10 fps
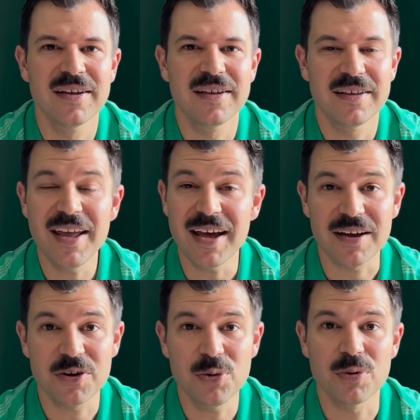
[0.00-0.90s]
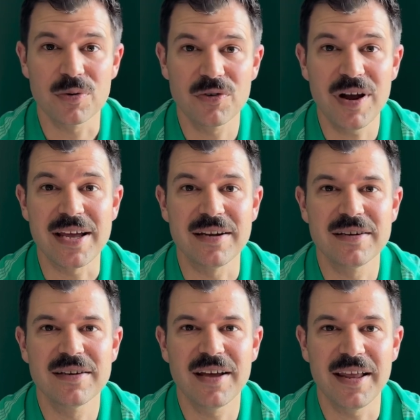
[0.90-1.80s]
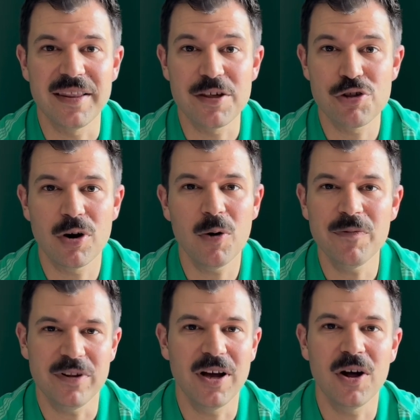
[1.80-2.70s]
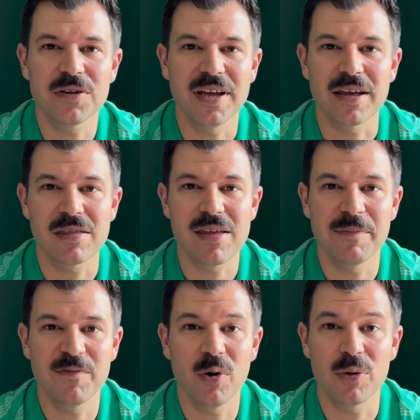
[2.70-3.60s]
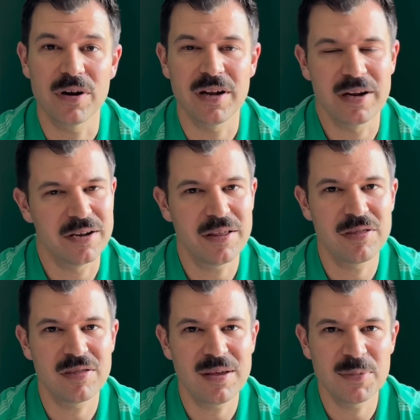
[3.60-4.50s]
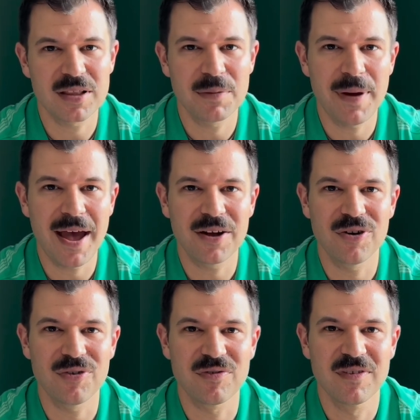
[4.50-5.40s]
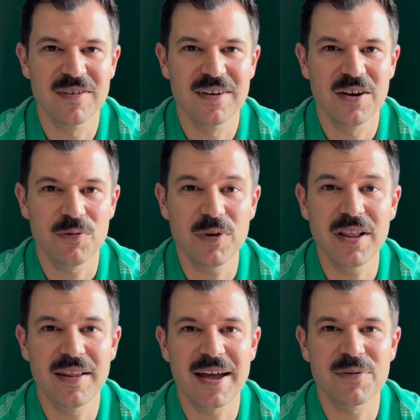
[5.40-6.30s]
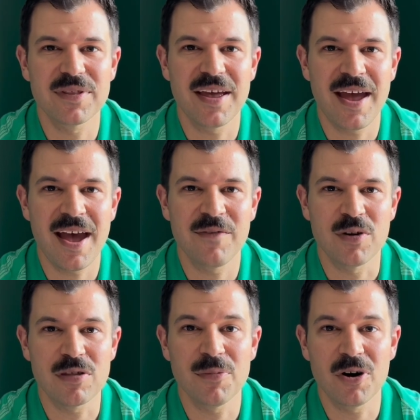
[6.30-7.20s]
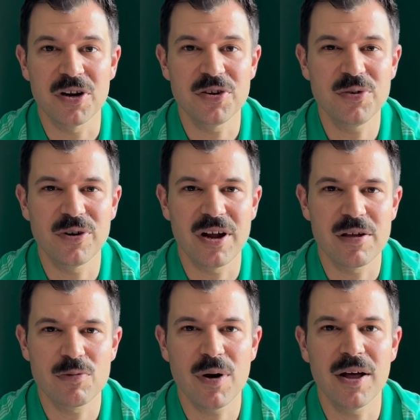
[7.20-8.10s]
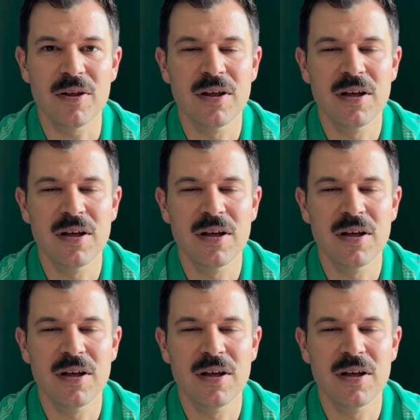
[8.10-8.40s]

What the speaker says: Yeah, cool, great. And they should hopefully all take a step forward. And it does seem like the Packers really like what they have in Samori Toure as well.